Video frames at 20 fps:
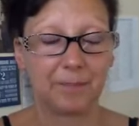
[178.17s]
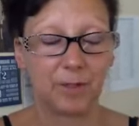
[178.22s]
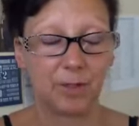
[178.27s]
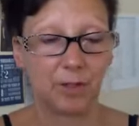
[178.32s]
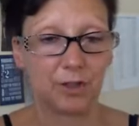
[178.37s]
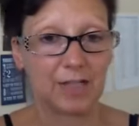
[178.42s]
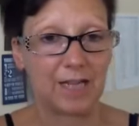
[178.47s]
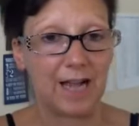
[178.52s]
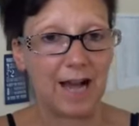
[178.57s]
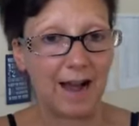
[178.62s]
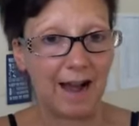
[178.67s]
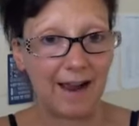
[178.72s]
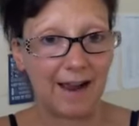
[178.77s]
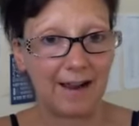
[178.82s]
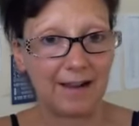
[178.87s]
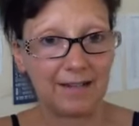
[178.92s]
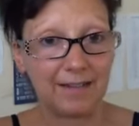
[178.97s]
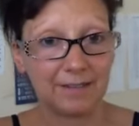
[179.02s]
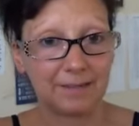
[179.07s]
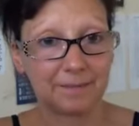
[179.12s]
goes
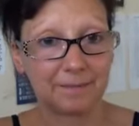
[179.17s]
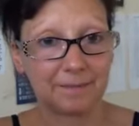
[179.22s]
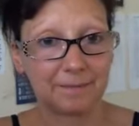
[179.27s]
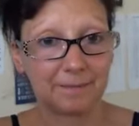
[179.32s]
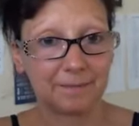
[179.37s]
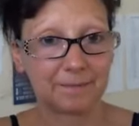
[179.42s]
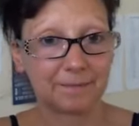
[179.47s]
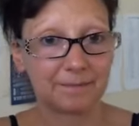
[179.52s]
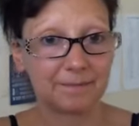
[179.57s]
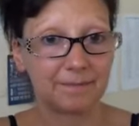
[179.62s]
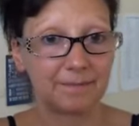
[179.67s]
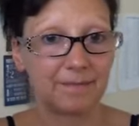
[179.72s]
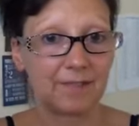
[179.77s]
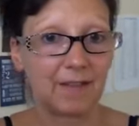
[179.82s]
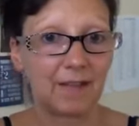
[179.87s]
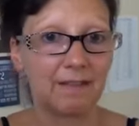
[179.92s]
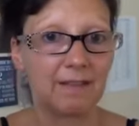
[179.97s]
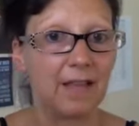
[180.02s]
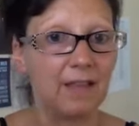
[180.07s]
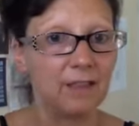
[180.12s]
high,
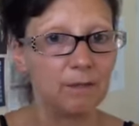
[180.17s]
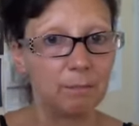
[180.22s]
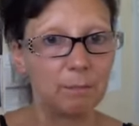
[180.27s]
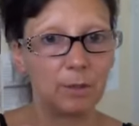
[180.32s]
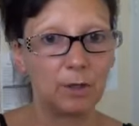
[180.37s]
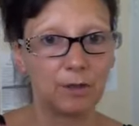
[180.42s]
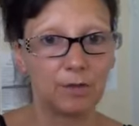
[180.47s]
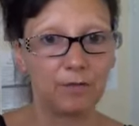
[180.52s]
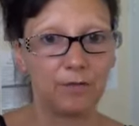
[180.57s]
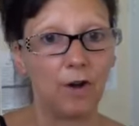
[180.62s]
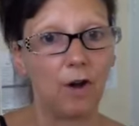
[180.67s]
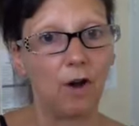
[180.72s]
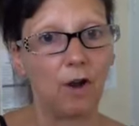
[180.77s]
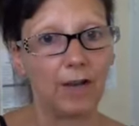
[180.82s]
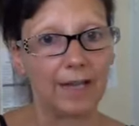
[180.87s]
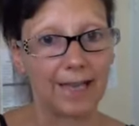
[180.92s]
then both fall